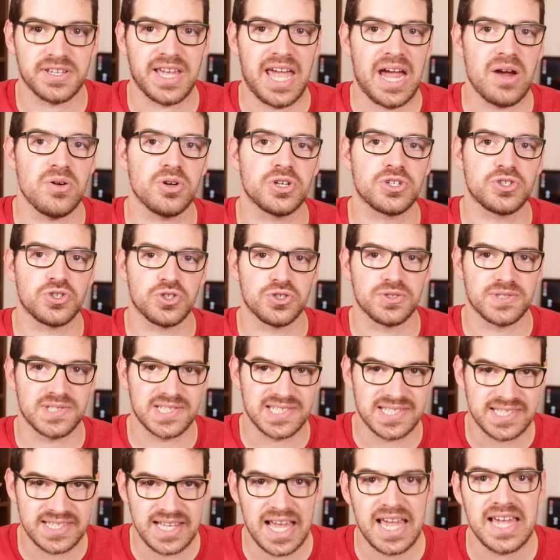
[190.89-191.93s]
Characters
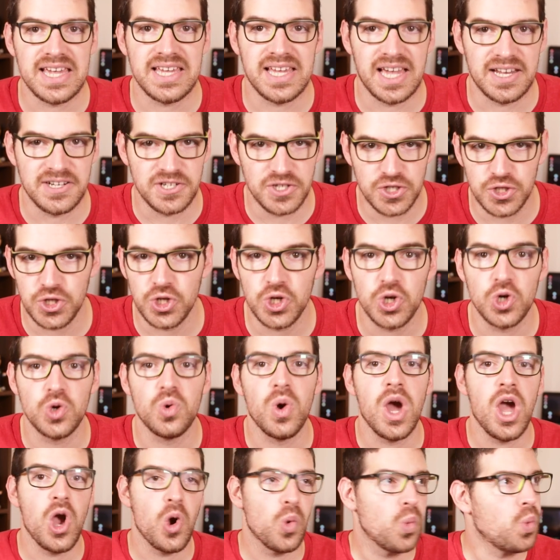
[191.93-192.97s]
say and
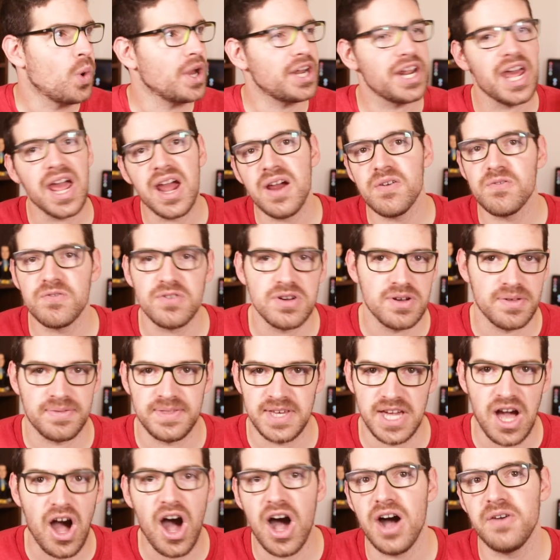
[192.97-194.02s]
do whatever
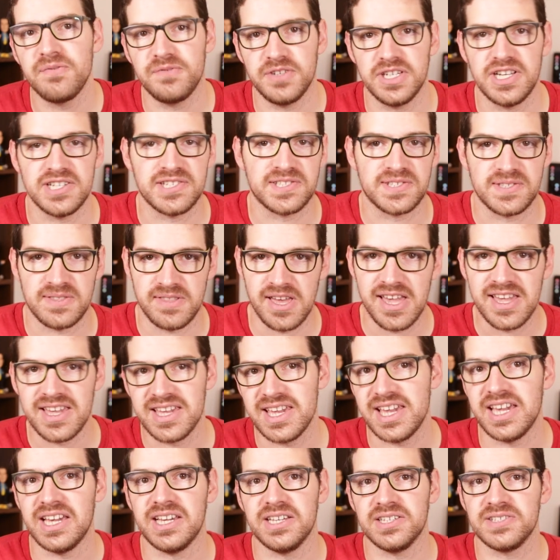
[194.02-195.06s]
the obvious thing
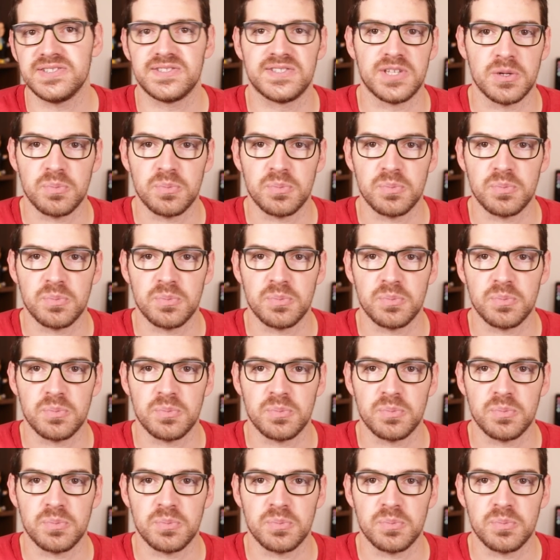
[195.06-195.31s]
is.